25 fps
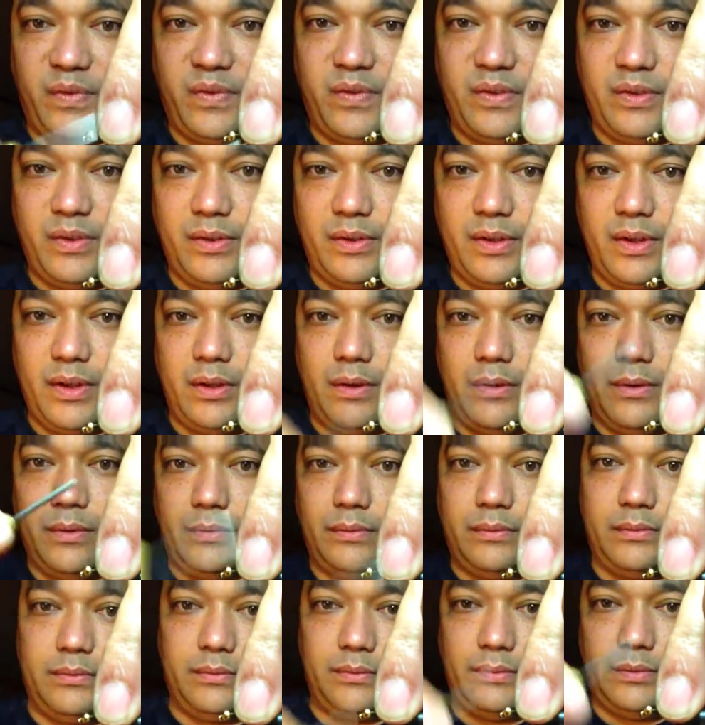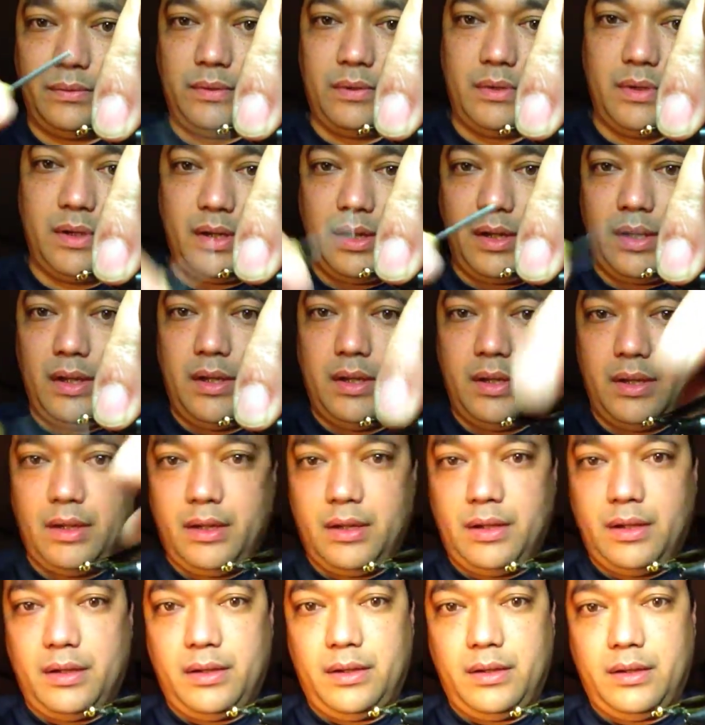If you don't,
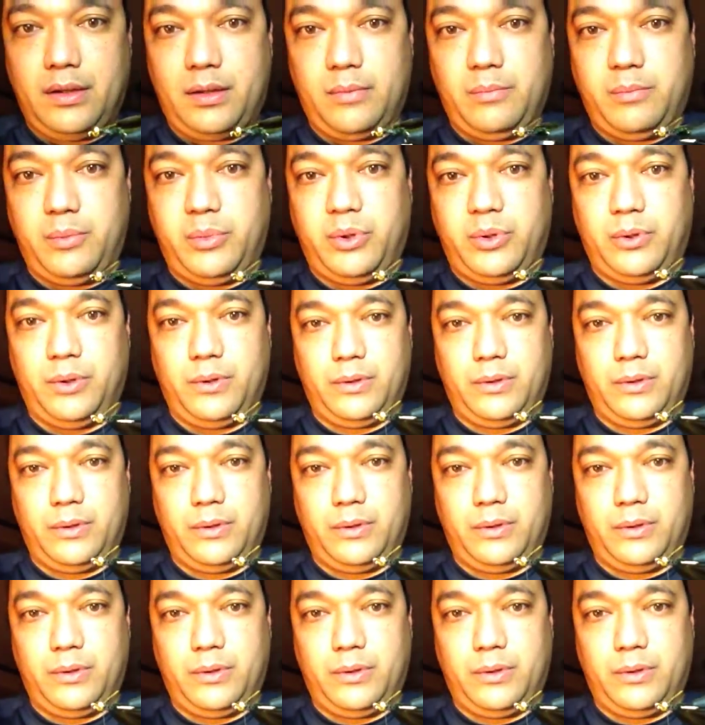it can